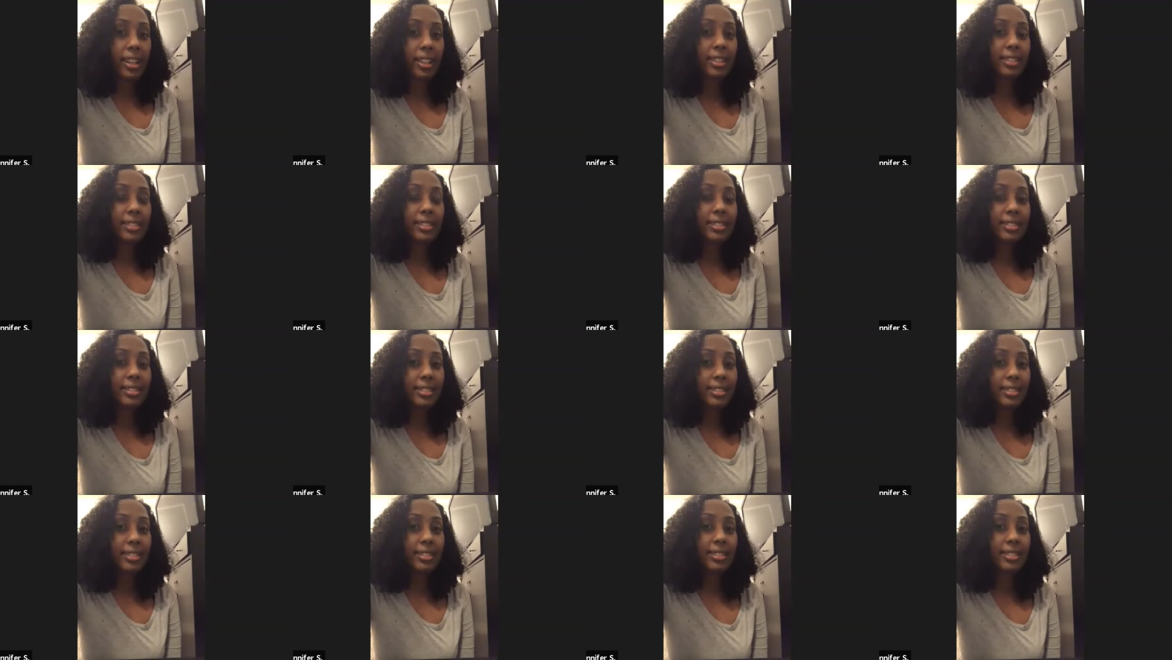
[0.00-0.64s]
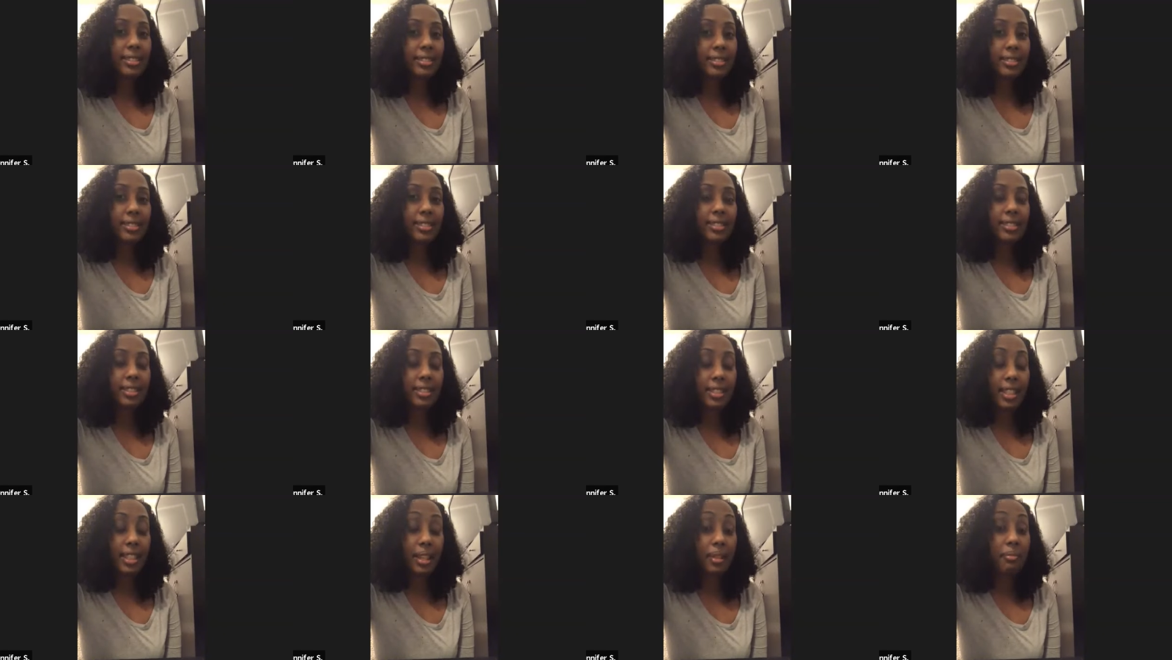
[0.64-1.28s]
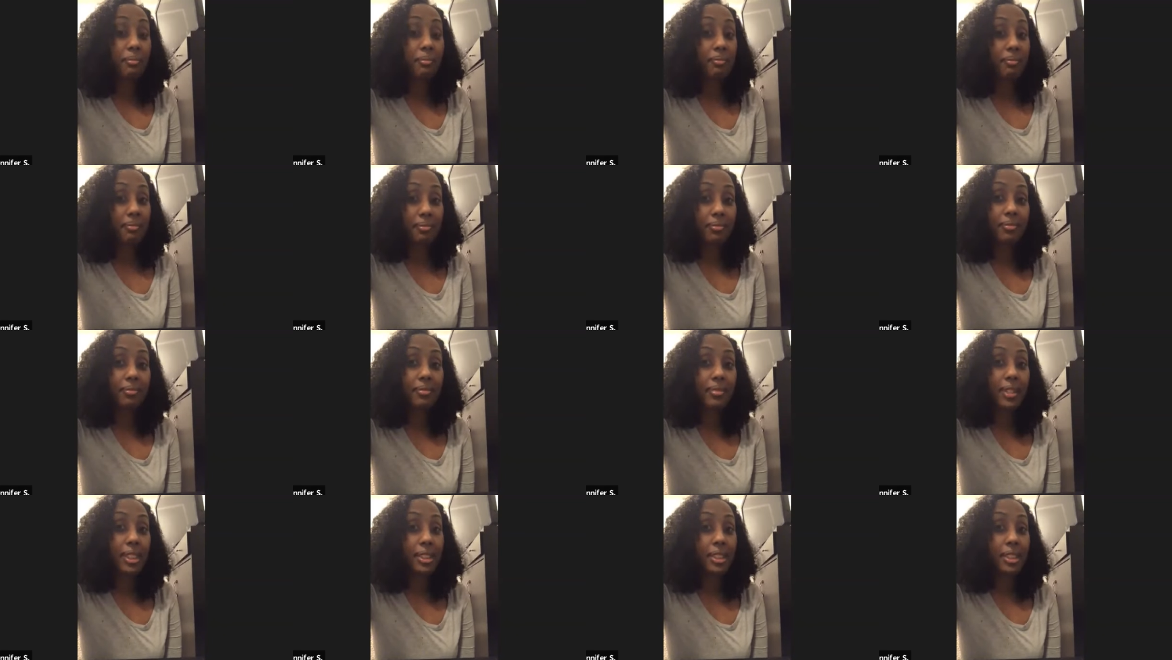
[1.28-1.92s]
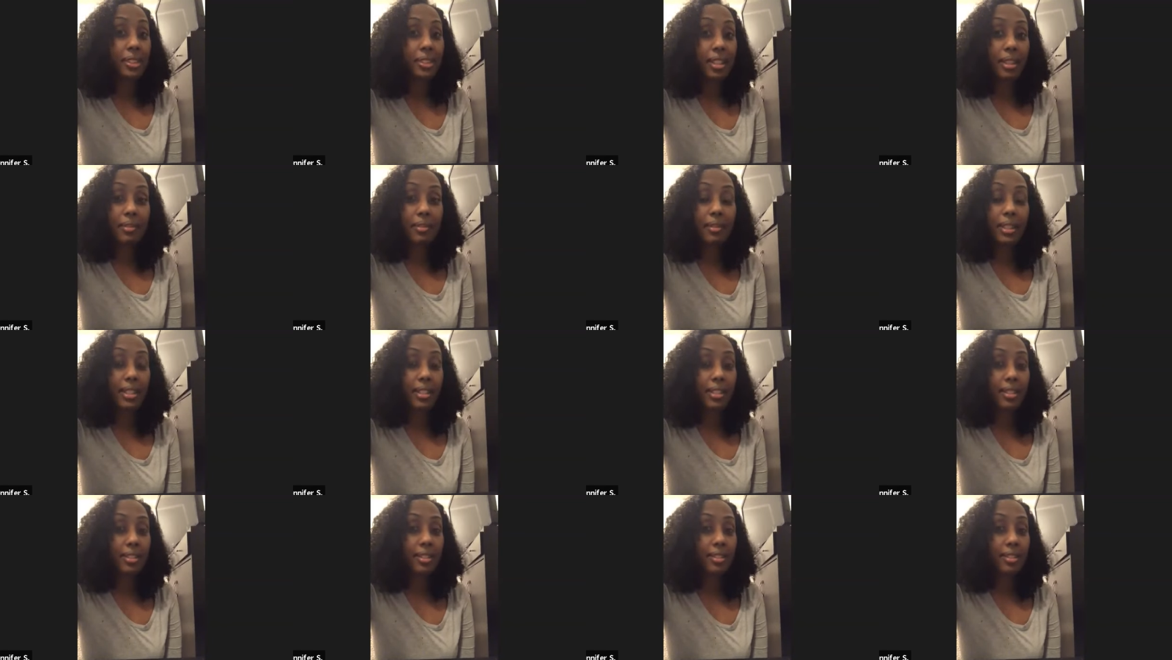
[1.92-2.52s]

practice. Yep. Because you're not going to be